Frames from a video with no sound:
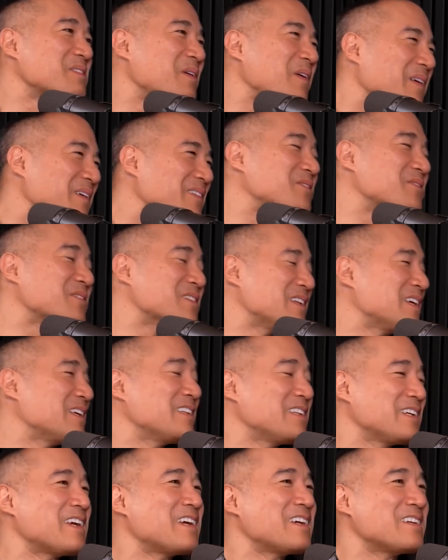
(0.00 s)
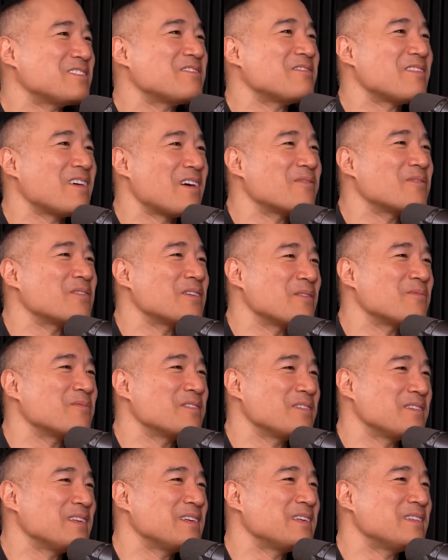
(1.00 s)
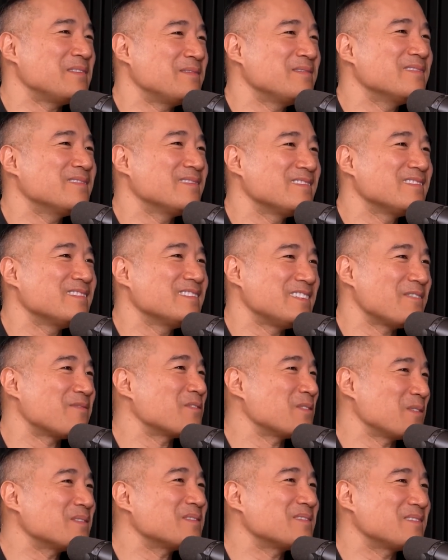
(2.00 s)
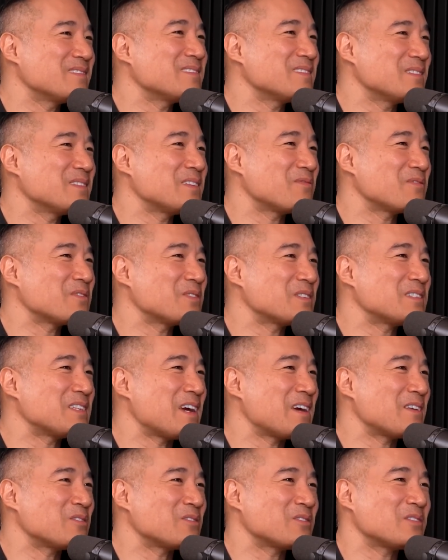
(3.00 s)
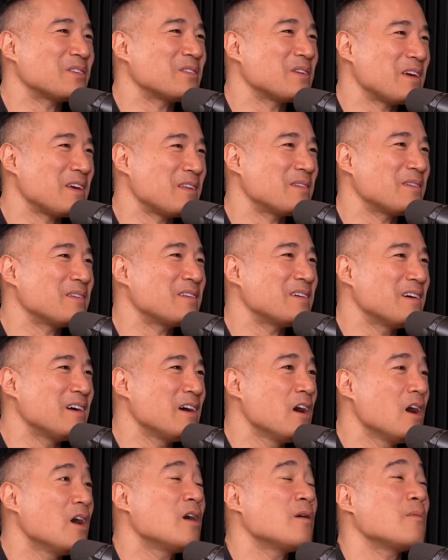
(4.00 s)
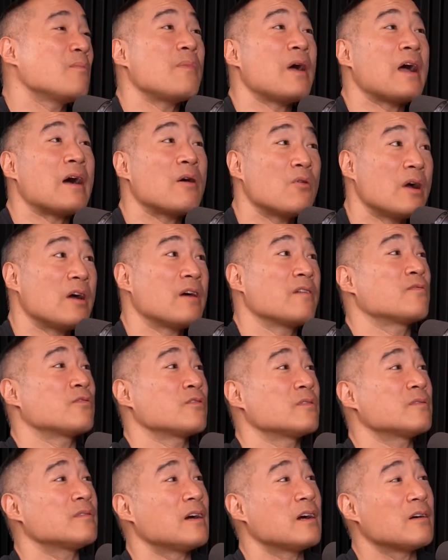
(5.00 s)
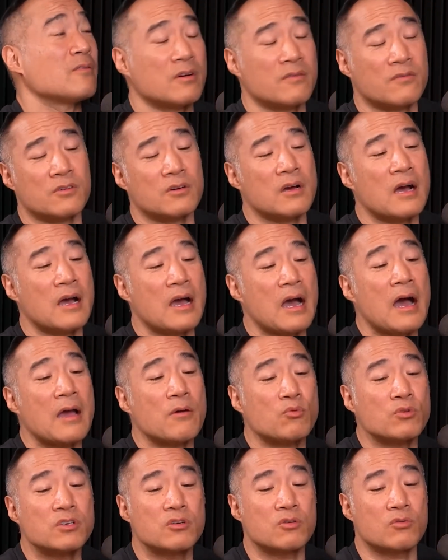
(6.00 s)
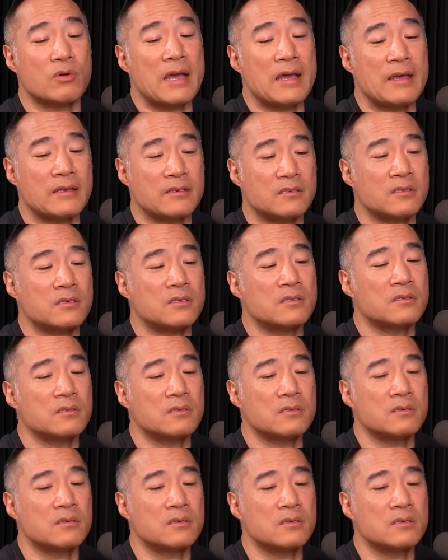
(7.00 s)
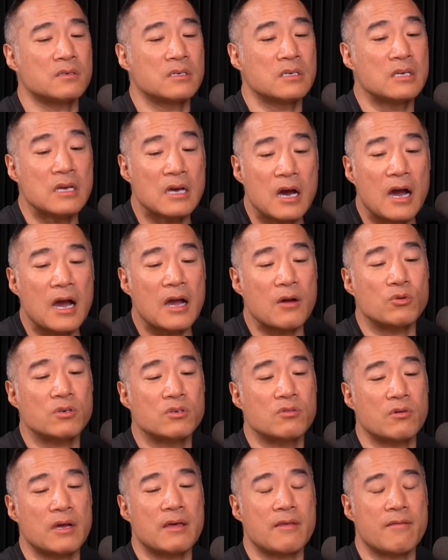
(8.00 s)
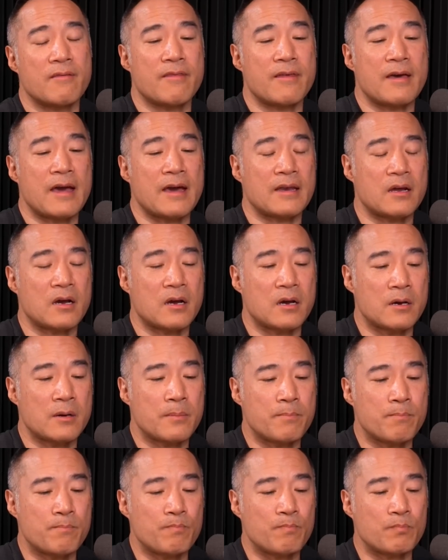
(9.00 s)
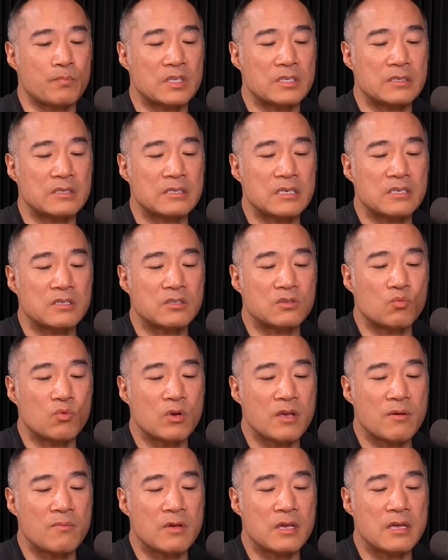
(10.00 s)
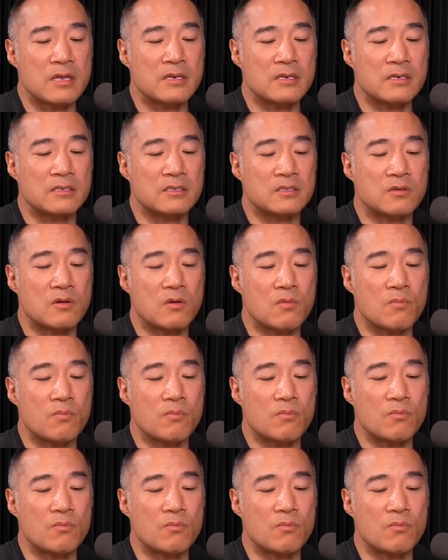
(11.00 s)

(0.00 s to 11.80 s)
concrete indication that we we need different different standards, and and uh, however however I, I would grant I would grant that um, since women's